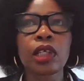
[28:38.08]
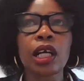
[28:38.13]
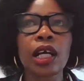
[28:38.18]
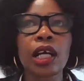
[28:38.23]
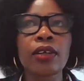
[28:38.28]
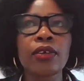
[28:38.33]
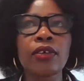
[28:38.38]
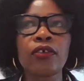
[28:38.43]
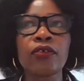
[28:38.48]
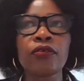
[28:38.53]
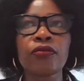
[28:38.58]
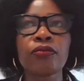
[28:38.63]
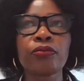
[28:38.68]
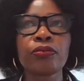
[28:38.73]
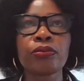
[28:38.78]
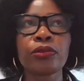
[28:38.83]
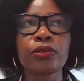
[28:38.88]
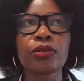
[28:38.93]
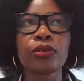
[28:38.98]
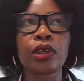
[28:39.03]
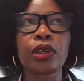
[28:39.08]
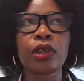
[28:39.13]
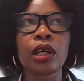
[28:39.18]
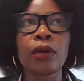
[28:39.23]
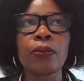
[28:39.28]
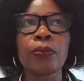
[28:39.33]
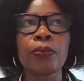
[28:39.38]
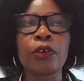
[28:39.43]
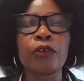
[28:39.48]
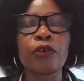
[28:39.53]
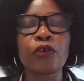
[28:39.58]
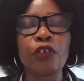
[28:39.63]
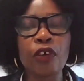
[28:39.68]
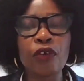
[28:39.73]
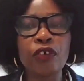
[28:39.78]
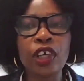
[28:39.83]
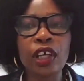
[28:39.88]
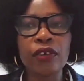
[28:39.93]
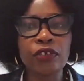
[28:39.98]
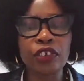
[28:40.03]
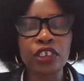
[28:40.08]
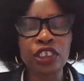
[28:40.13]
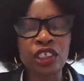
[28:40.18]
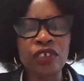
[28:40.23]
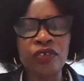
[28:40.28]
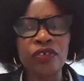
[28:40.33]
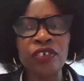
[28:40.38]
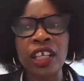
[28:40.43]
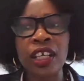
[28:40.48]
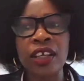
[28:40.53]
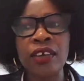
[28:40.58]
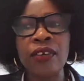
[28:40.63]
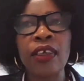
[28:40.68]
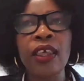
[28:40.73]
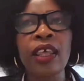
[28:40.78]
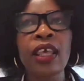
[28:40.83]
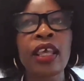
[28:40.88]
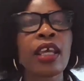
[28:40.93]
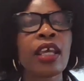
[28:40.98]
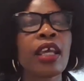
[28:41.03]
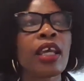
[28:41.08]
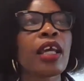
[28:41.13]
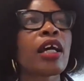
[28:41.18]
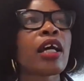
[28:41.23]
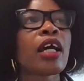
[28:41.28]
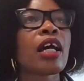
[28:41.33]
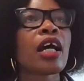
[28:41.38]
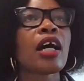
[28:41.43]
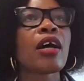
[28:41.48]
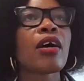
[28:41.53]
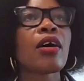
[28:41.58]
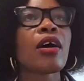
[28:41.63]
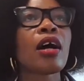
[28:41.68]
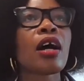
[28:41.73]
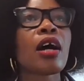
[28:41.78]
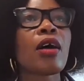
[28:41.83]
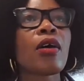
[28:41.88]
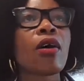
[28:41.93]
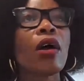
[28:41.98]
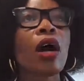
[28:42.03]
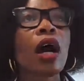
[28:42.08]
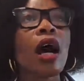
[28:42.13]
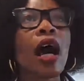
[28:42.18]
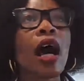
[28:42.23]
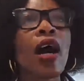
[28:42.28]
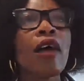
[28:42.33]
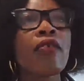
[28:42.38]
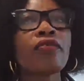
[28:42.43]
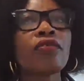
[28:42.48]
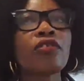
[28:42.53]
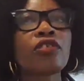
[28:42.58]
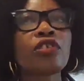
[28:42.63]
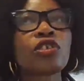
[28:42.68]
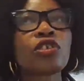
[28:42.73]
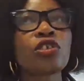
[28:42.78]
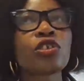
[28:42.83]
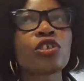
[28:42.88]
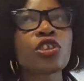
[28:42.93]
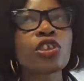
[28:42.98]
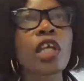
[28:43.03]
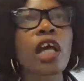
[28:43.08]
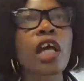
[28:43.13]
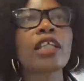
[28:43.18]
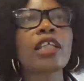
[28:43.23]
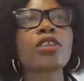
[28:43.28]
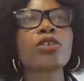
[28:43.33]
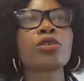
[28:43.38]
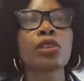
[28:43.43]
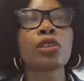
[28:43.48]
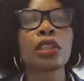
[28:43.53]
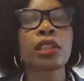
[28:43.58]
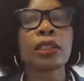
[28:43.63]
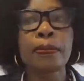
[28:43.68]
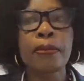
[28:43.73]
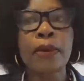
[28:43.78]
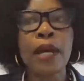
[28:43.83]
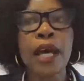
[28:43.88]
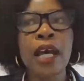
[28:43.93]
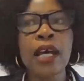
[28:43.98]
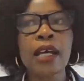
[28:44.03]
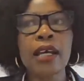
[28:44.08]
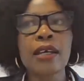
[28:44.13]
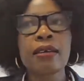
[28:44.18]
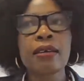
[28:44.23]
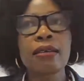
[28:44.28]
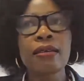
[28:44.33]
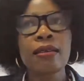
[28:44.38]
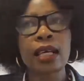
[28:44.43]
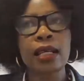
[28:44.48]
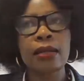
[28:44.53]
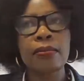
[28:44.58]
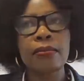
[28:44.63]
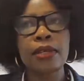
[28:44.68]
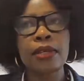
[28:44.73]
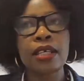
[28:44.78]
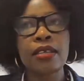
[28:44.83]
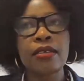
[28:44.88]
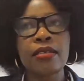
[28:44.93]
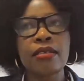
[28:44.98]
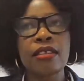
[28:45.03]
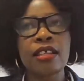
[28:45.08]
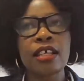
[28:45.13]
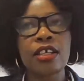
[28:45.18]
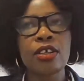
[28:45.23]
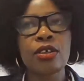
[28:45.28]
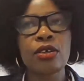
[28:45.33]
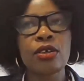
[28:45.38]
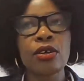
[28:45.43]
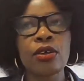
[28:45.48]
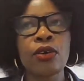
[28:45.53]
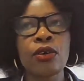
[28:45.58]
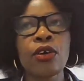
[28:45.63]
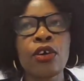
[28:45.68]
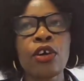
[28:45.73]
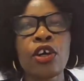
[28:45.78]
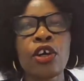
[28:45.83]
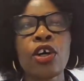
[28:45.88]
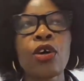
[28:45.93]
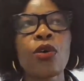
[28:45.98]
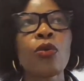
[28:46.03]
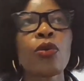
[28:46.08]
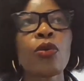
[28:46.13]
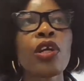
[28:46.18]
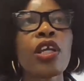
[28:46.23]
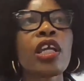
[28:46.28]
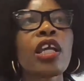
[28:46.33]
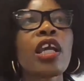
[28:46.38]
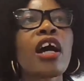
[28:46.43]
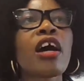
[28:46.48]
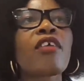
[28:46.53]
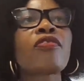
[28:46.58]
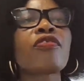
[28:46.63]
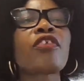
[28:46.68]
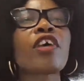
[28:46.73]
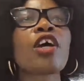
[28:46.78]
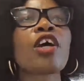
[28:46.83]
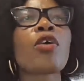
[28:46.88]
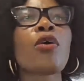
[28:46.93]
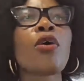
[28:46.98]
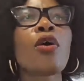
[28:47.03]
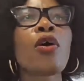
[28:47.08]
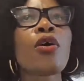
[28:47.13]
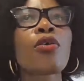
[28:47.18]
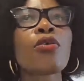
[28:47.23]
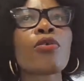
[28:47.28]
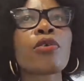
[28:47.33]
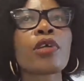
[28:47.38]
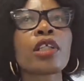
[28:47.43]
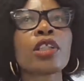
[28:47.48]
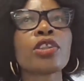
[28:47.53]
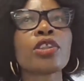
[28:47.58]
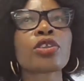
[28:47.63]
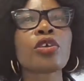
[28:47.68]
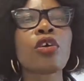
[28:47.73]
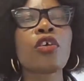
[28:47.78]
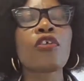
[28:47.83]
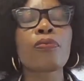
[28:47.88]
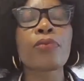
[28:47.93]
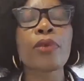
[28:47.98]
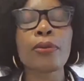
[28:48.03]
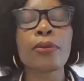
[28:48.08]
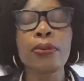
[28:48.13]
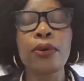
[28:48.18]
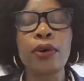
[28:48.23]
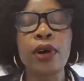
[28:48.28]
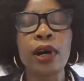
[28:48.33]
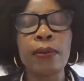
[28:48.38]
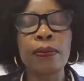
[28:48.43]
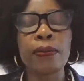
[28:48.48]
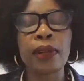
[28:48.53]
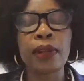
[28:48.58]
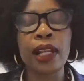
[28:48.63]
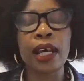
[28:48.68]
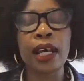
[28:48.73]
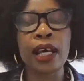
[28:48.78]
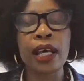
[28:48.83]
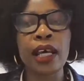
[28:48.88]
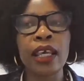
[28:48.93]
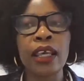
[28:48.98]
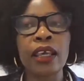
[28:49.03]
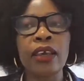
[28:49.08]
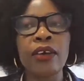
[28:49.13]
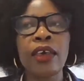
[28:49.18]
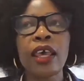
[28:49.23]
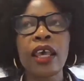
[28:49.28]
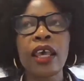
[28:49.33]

kind of the favorite for Chevening. I've tried to debunk that myth. We have a whole range of people apply